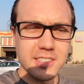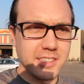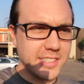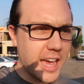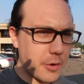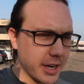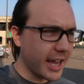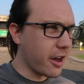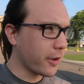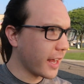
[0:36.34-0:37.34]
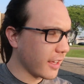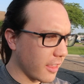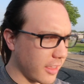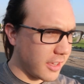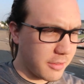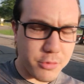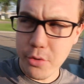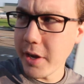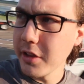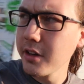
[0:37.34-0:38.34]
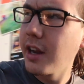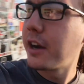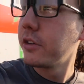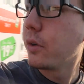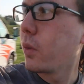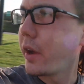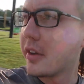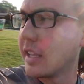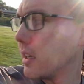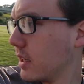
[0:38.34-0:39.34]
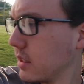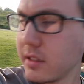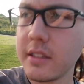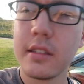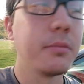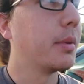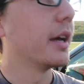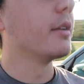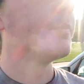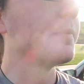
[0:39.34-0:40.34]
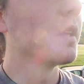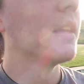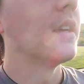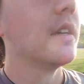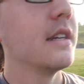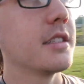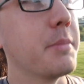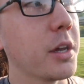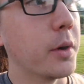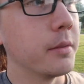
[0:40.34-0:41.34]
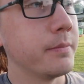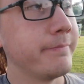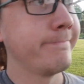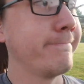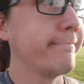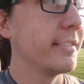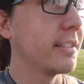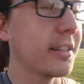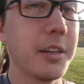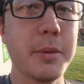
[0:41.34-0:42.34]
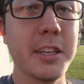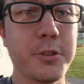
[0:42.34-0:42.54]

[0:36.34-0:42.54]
is inside right now getting the trailer. I don't know where it is, but it's a big one. It's gonna be